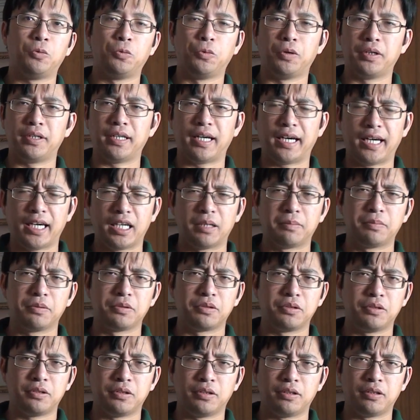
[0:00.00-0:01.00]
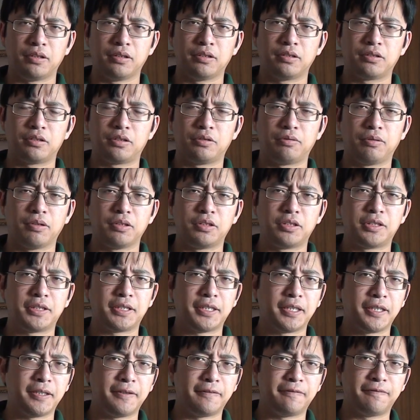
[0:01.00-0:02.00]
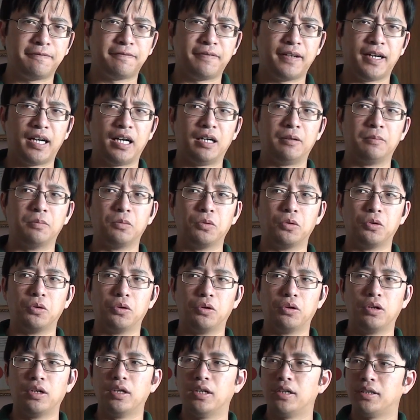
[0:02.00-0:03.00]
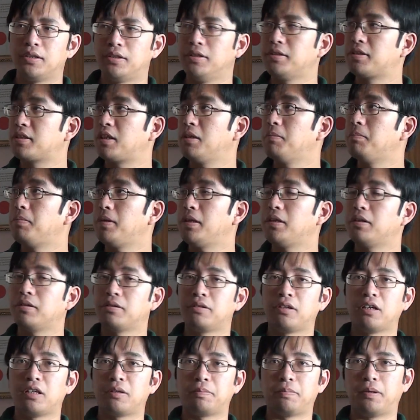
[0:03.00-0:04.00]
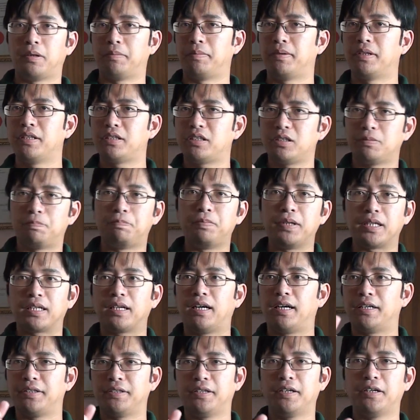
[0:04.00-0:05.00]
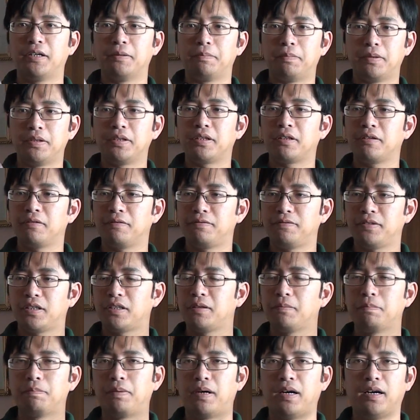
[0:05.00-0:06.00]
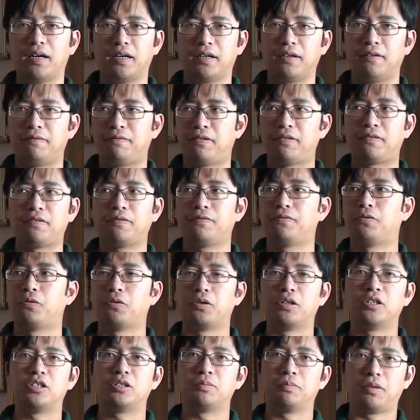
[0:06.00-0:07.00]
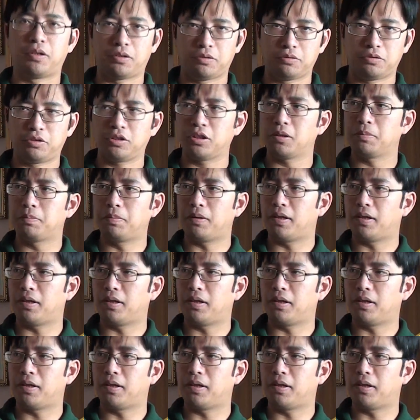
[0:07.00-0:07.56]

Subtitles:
will enable you to achieve far more. This can be your youth bow. I mean, this is big, I know, but you can buy 54-inch models. You can